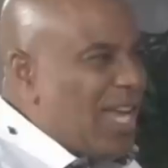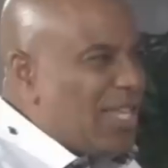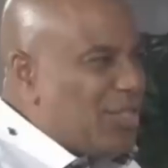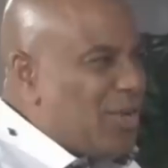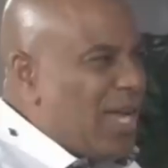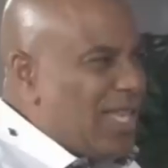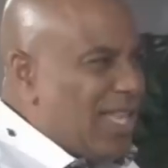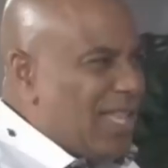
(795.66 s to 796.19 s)
I
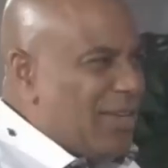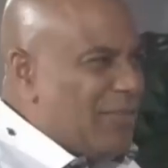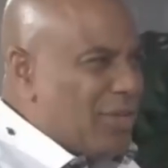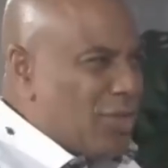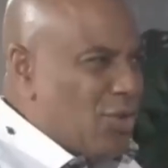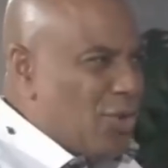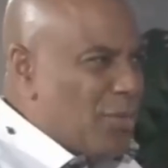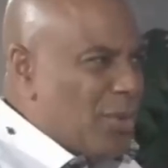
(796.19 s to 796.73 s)
try to live a
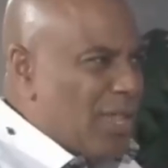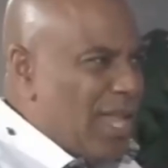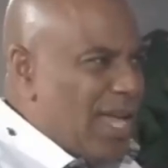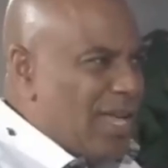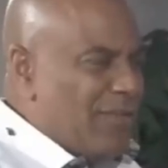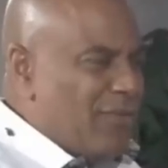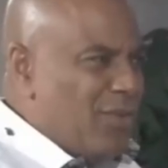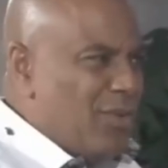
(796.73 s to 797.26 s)
normal
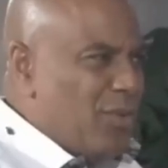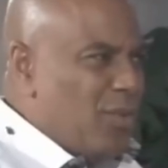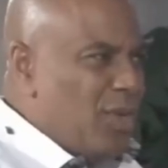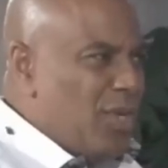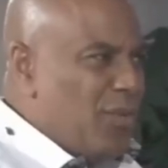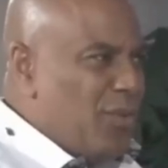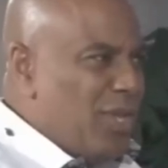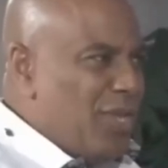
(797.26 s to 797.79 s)
life,
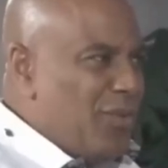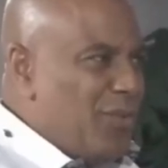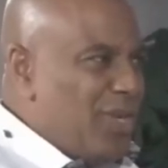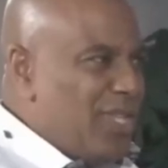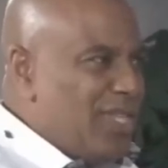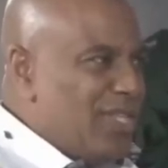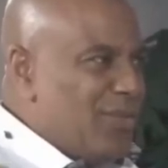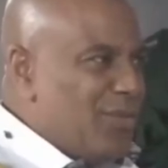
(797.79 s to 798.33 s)
what
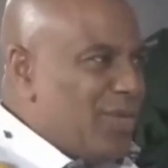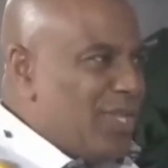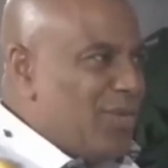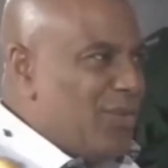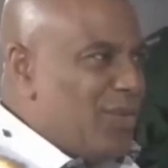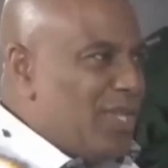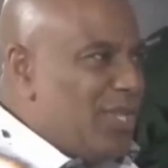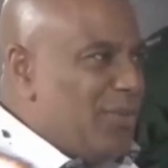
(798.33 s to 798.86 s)
do
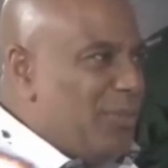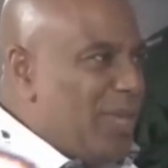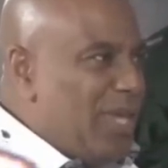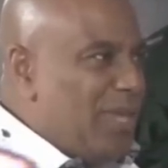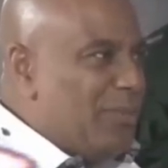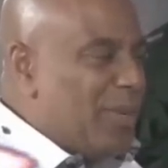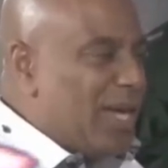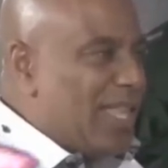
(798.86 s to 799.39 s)
you
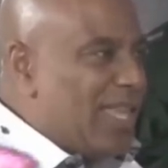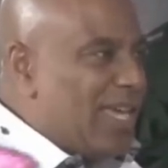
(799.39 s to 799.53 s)
mean by